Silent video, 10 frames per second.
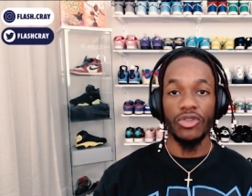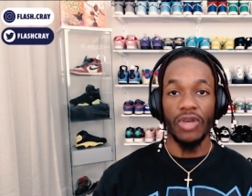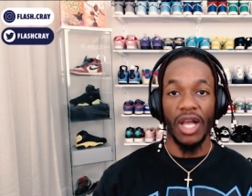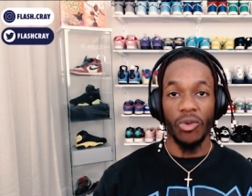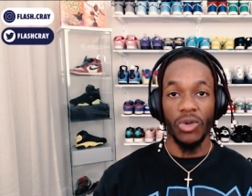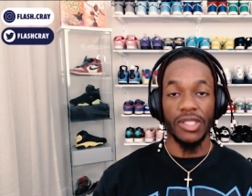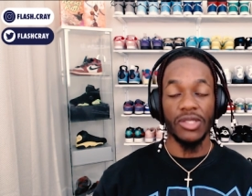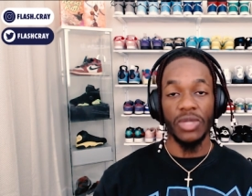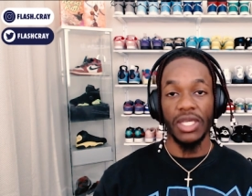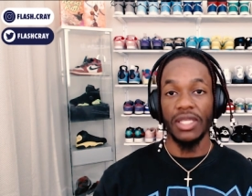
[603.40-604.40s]
I wanted to
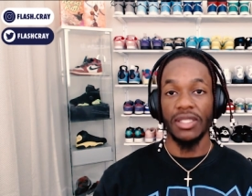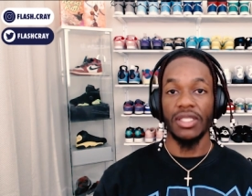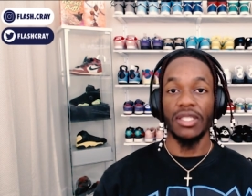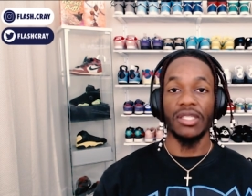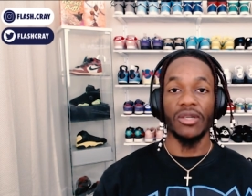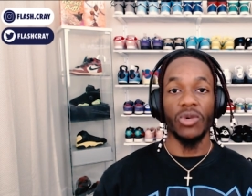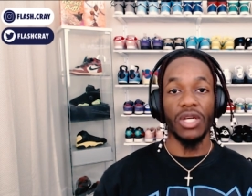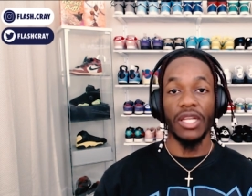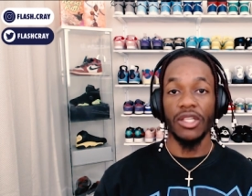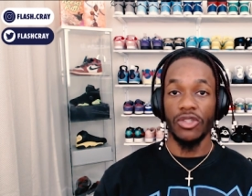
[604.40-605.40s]
win in season a 1
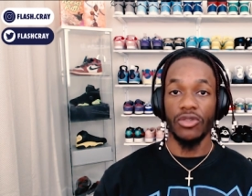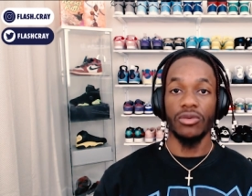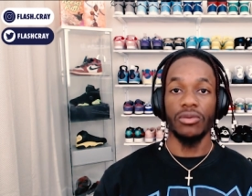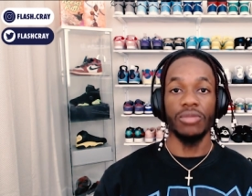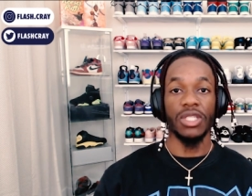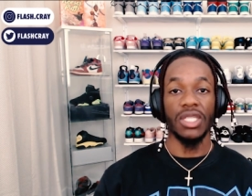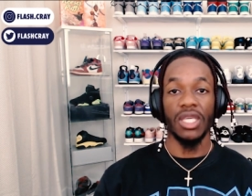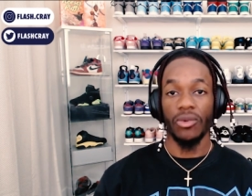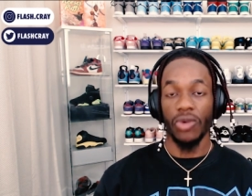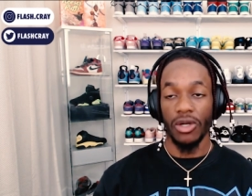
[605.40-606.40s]
and a 2, but to
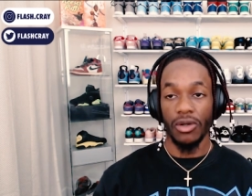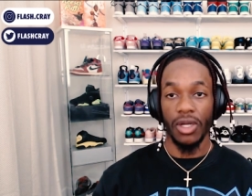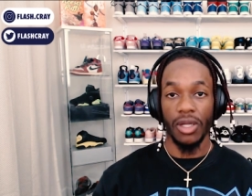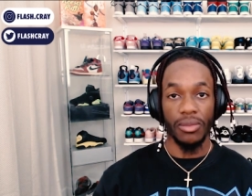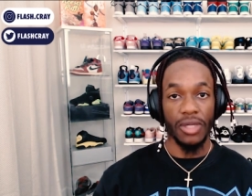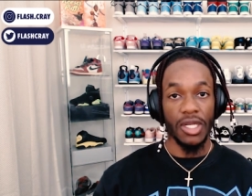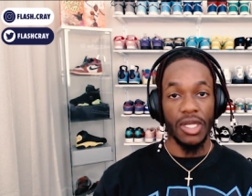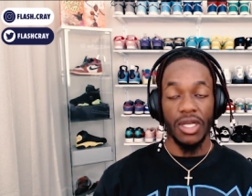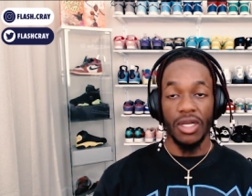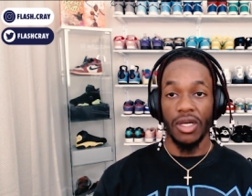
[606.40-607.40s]
get runner up,
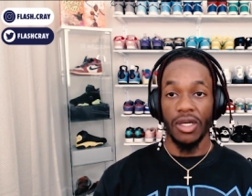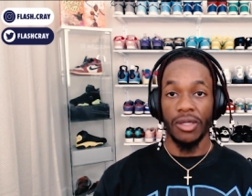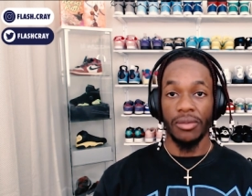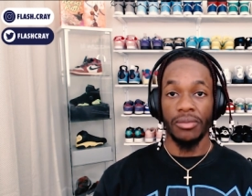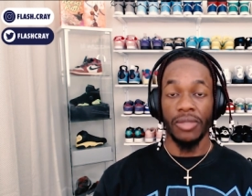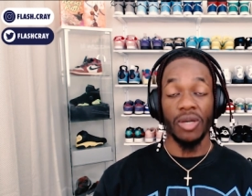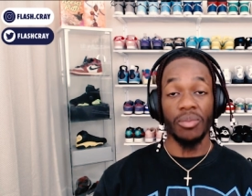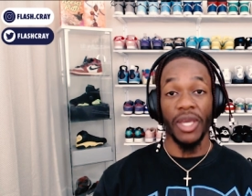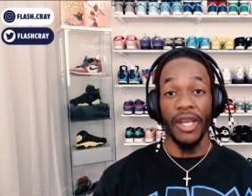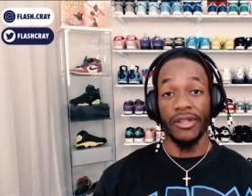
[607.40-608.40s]

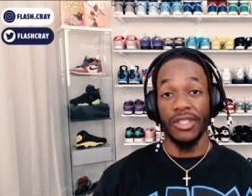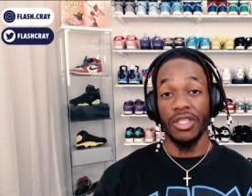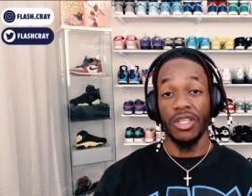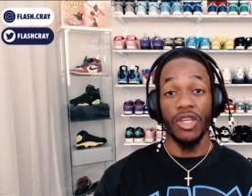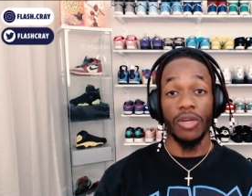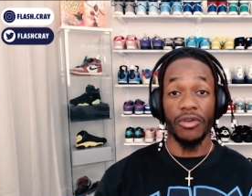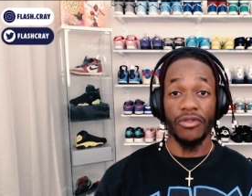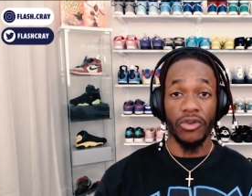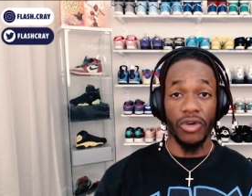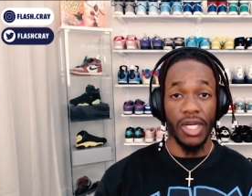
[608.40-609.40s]
compared to the year
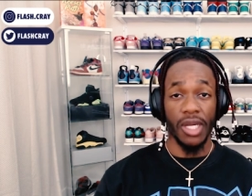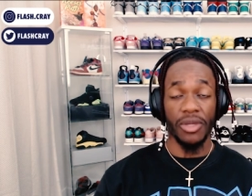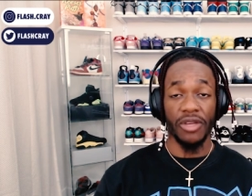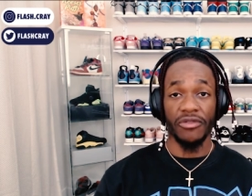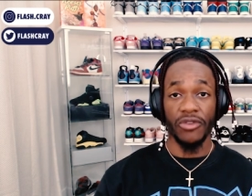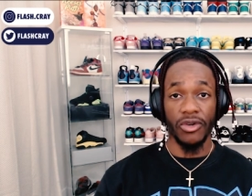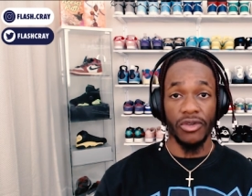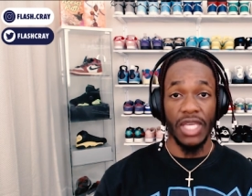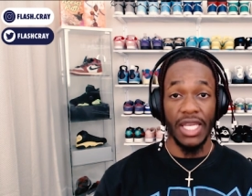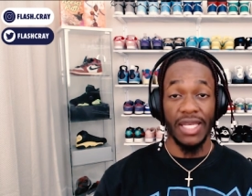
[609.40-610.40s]
before coming in 4th
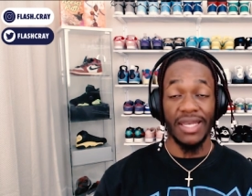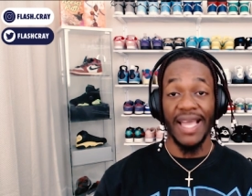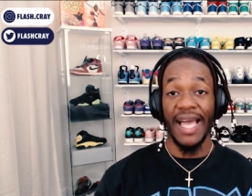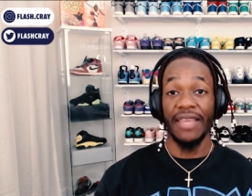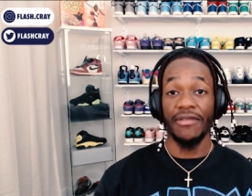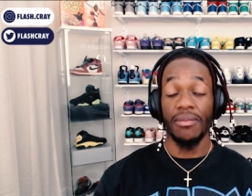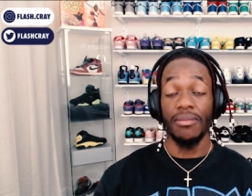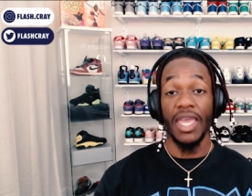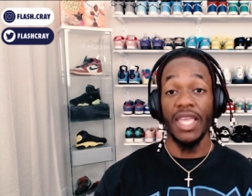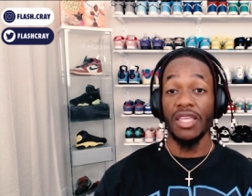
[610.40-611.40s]
and then not even
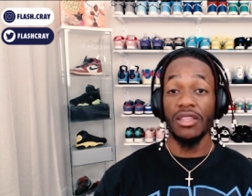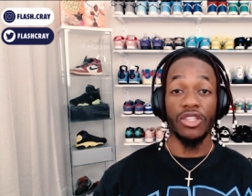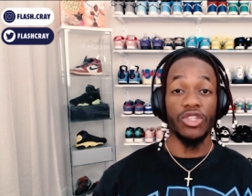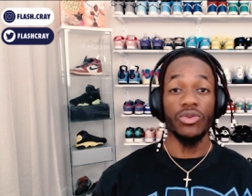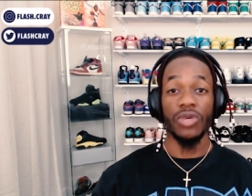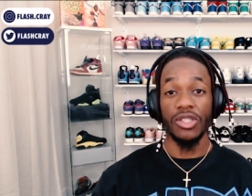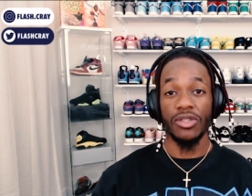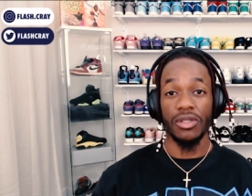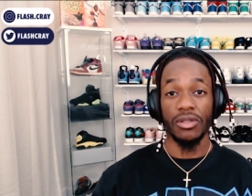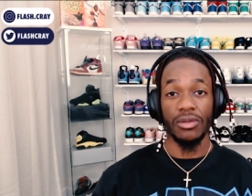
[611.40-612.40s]
making the
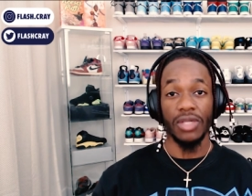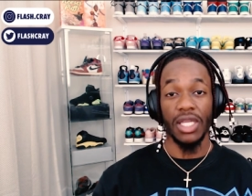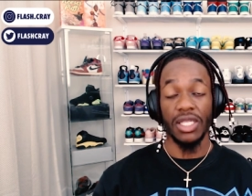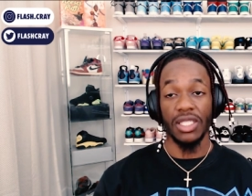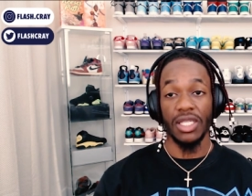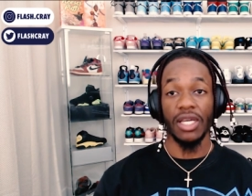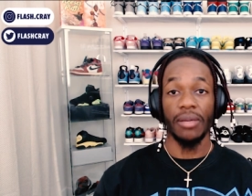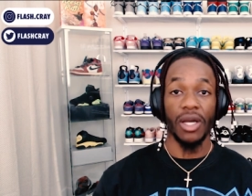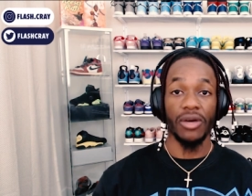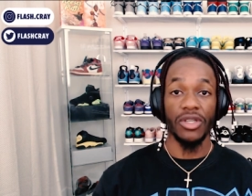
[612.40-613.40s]
200, and then to come
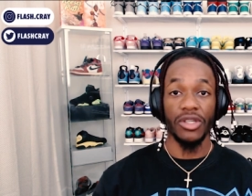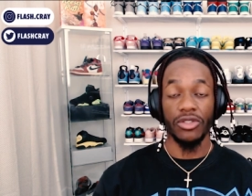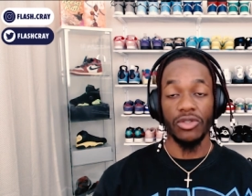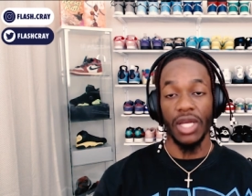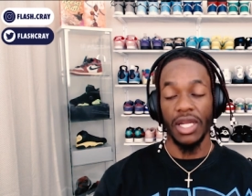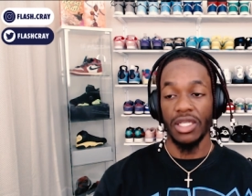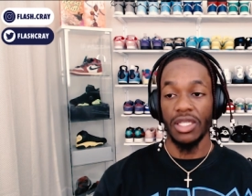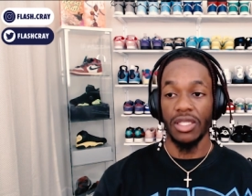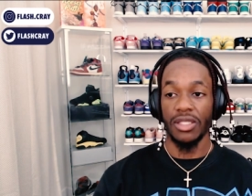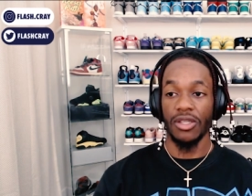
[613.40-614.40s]
out here and do what I
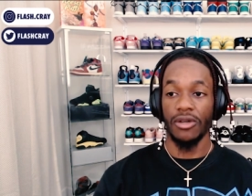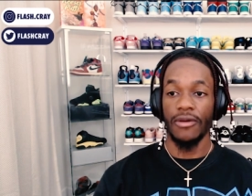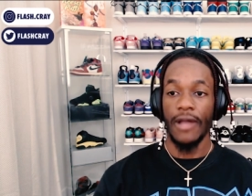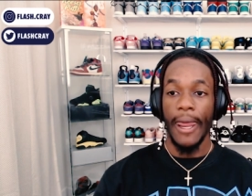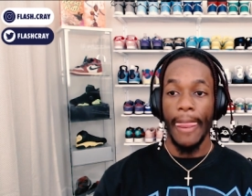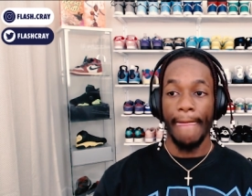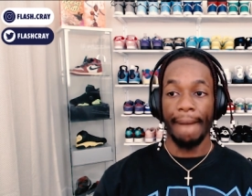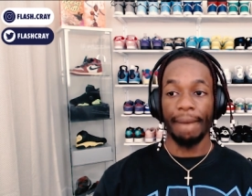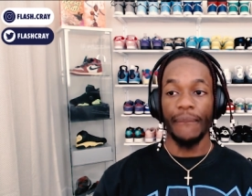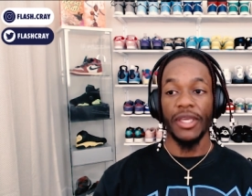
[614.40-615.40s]
did. So
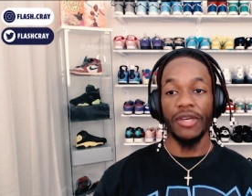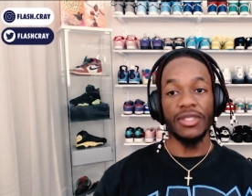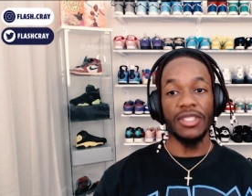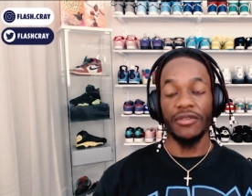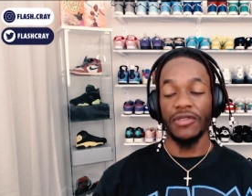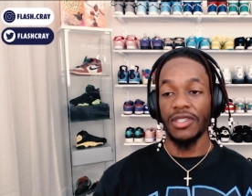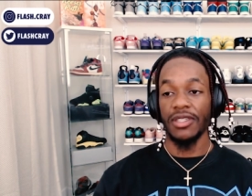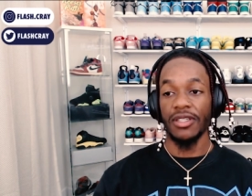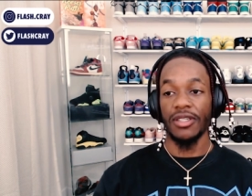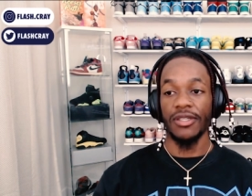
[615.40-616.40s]
it was definitely good.